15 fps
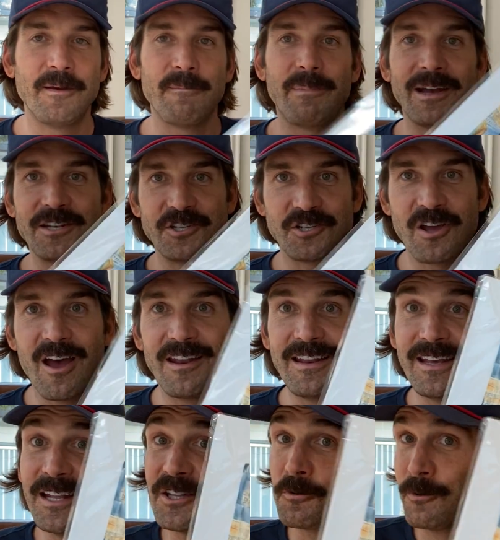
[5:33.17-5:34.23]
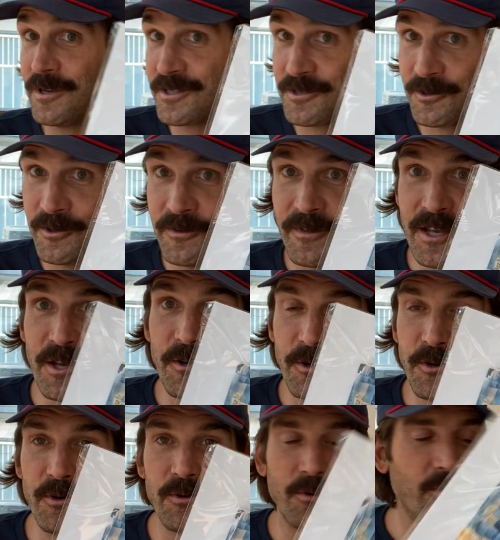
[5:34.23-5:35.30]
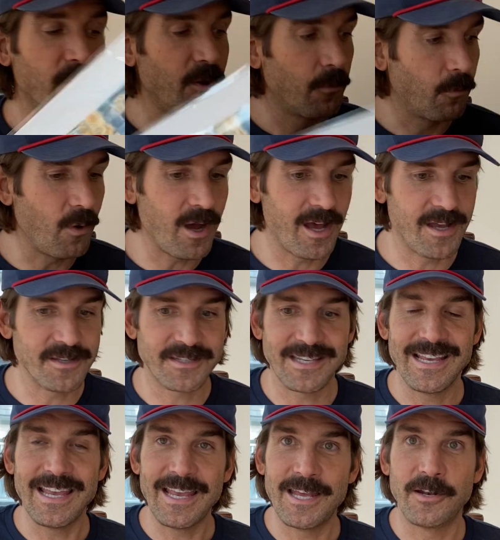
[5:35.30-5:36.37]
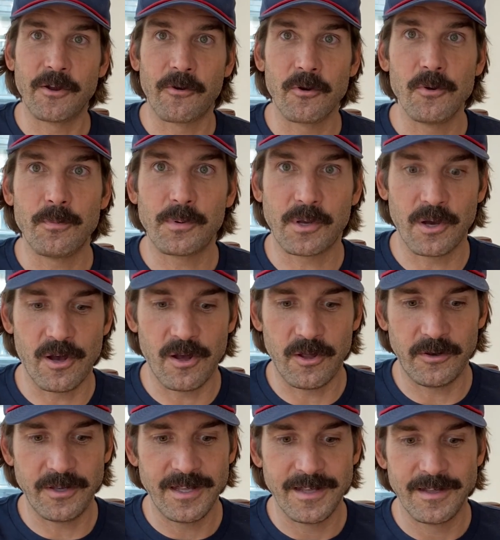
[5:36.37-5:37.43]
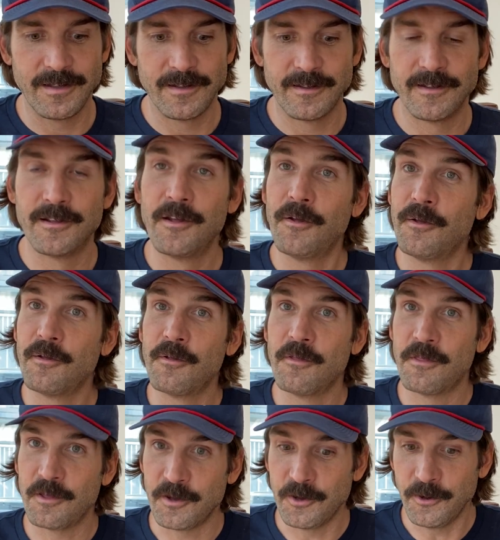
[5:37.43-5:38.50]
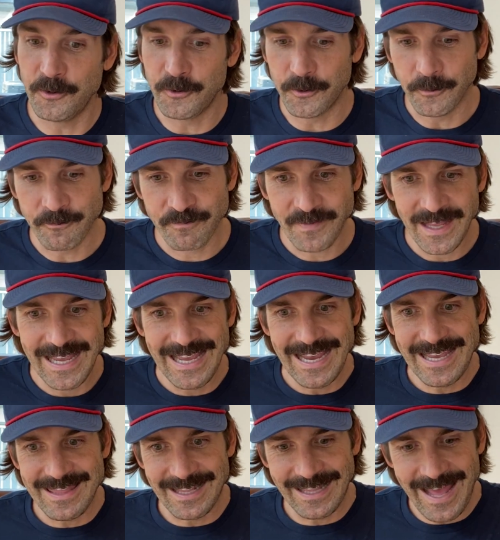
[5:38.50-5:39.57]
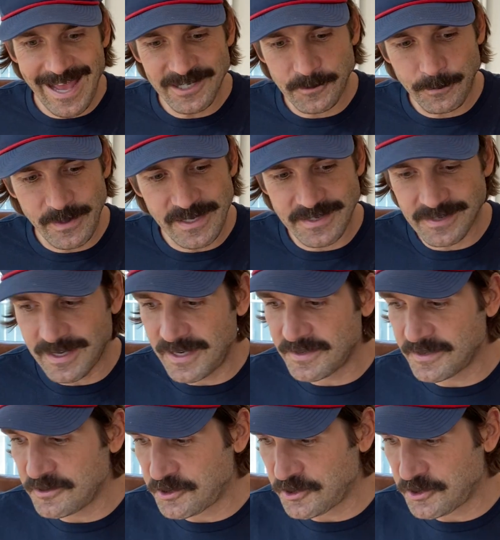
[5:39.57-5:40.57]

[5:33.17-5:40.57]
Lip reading: by John Entwistle, who was in a group called The Who. And the last piece, ladies and